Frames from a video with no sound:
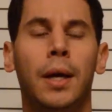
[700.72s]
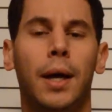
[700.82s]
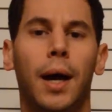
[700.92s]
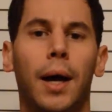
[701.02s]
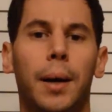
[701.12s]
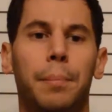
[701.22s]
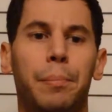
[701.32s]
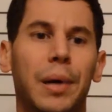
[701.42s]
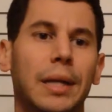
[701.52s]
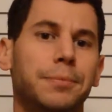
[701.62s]

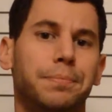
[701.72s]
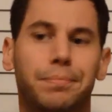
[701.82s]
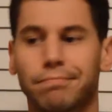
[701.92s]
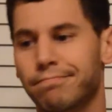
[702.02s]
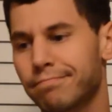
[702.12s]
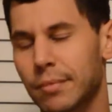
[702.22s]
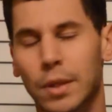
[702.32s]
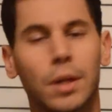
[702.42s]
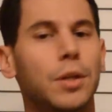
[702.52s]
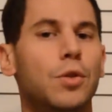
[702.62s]
but
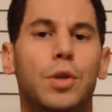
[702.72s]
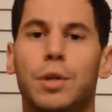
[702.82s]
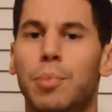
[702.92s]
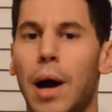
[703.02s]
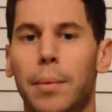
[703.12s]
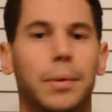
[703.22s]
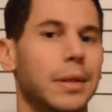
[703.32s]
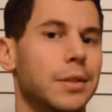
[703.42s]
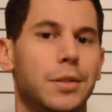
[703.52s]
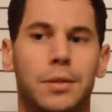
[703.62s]
you could probably
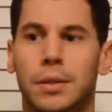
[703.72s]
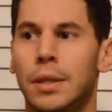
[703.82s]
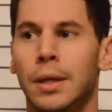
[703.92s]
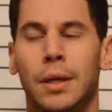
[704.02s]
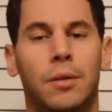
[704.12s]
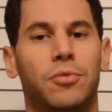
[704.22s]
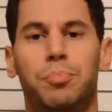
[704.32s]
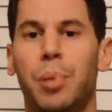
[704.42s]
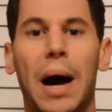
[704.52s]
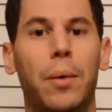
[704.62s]
just
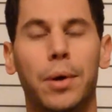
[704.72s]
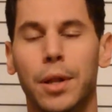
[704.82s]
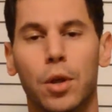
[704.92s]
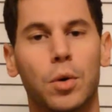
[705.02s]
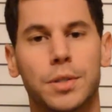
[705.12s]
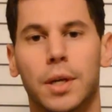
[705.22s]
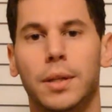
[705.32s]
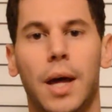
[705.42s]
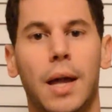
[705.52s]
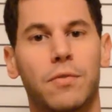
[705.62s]
buy one of those
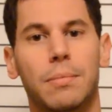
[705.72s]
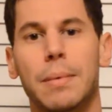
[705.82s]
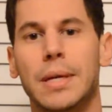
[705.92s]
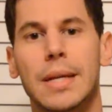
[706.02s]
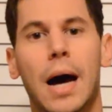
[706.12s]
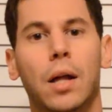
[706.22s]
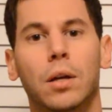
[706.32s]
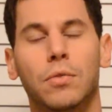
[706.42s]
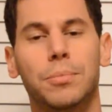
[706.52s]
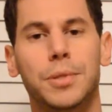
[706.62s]
online for maybe $1
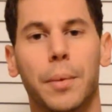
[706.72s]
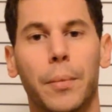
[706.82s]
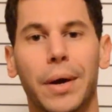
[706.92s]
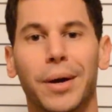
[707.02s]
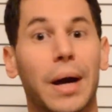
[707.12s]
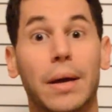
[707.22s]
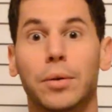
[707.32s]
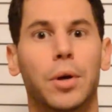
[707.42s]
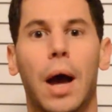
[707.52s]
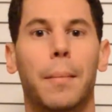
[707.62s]
from somewhere. I don't
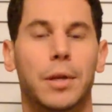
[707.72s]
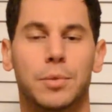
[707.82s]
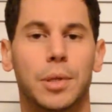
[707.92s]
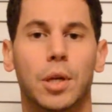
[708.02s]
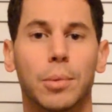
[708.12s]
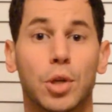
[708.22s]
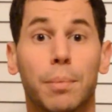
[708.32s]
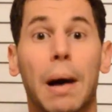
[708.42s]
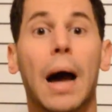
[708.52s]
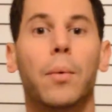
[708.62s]
know how much, but you could
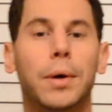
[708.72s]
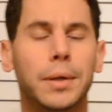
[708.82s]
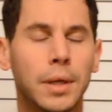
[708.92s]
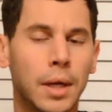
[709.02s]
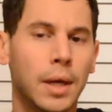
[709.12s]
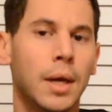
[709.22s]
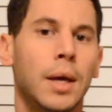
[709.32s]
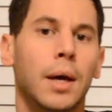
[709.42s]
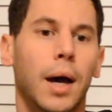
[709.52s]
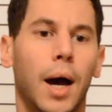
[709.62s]
buy one,
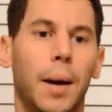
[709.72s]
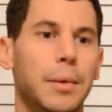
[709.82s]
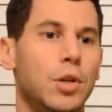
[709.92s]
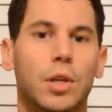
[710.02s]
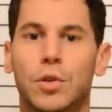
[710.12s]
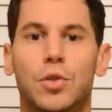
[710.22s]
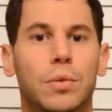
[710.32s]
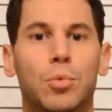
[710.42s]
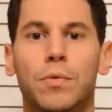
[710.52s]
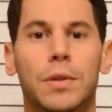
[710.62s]
and you could just
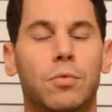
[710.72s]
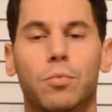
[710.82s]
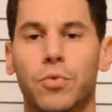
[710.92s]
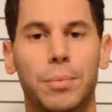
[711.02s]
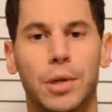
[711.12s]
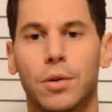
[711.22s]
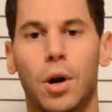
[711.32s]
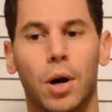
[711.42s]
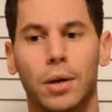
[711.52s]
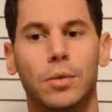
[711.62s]
remove it from your
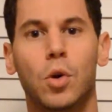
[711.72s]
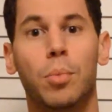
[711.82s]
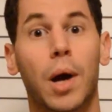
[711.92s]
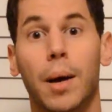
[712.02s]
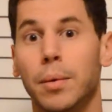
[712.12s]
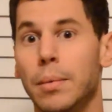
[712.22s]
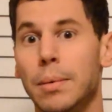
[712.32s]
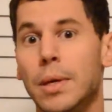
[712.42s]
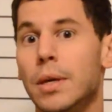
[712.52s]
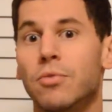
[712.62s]
car, no problem.
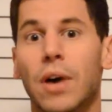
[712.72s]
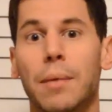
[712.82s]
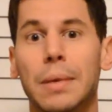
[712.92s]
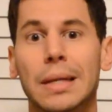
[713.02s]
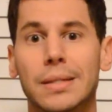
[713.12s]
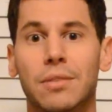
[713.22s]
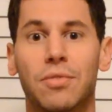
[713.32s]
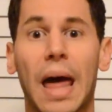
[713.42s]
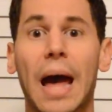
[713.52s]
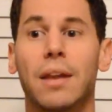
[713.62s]
Maybe 5 minutes, if
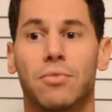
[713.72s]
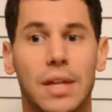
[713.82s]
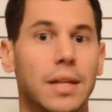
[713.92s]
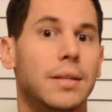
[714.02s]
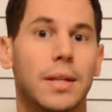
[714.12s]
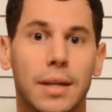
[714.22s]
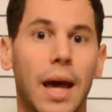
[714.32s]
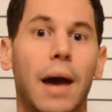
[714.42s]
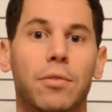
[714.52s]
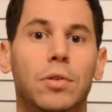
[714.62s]
that, if they didn't
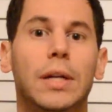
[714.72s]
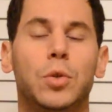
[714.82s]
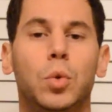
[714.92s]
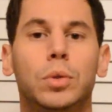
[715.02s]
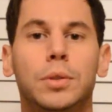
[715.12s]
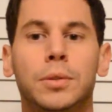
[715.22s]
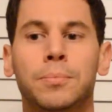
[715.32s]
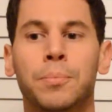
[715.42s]
have the right tools.